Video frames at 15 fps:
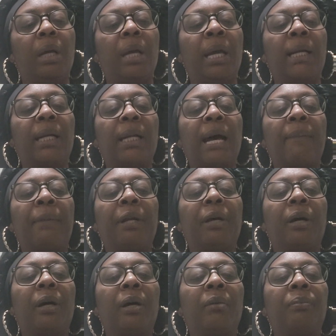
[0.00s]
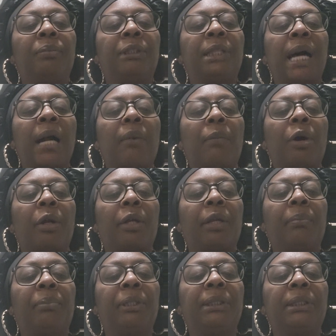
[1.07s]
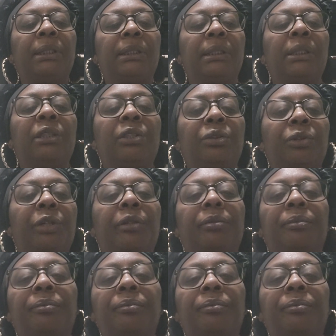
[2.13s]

Economic hub, stock market, business district.